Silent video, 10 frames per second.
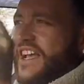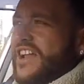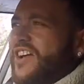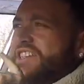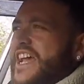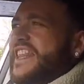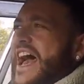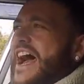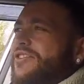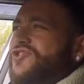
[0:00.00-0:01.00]
can I take
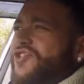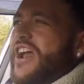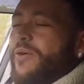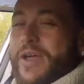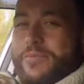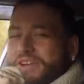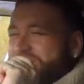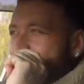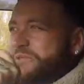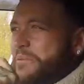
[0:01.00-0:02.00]
that out straight away, because
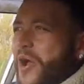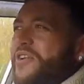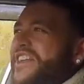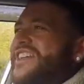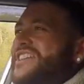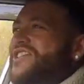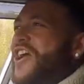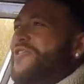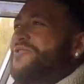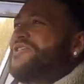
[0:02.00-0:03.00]
it was poking its
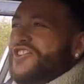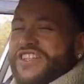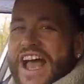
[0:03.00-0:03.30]
nose just